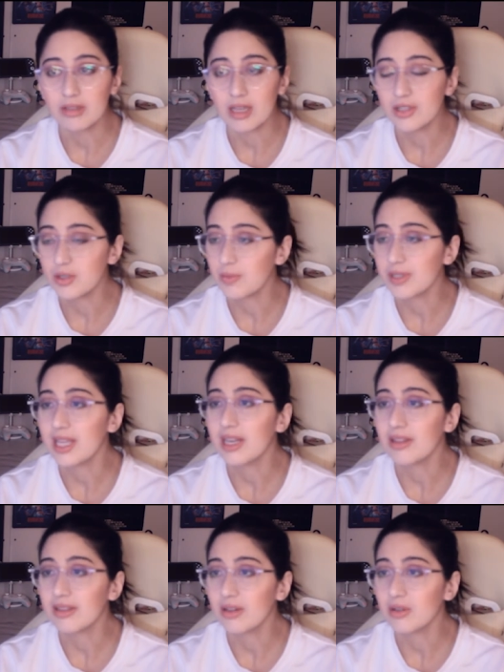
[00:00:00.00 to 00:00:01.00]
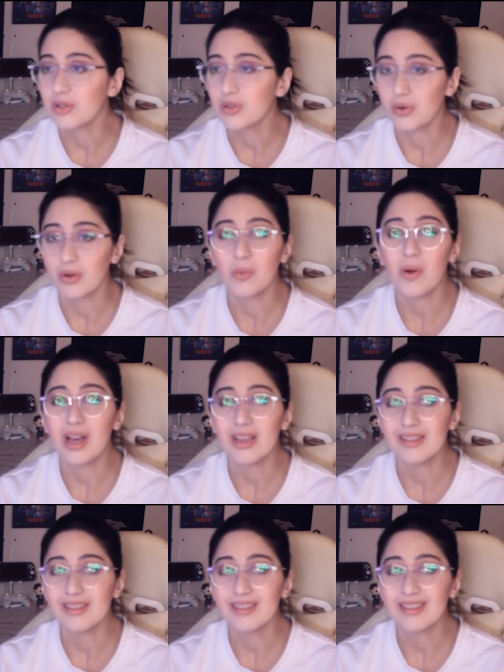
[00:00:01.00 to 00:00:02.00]
Gotta just put that out there.
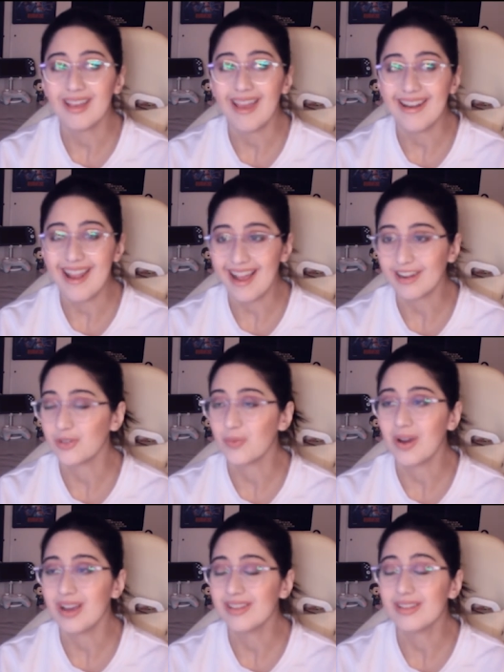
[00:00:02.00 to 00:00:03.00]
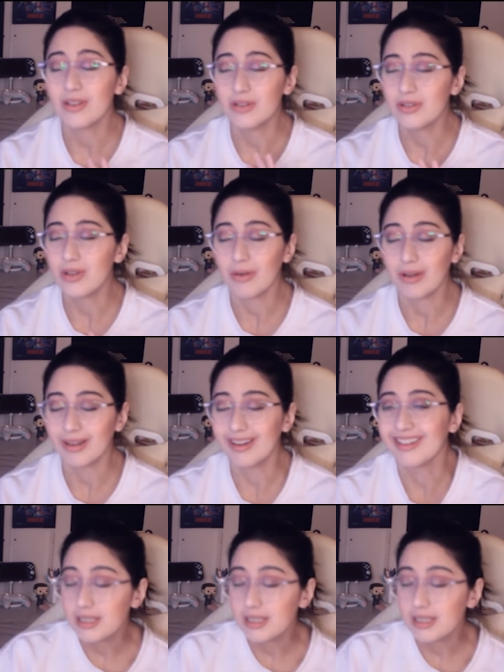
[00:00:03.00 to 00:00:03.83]
Story-wise and action-wise, so good.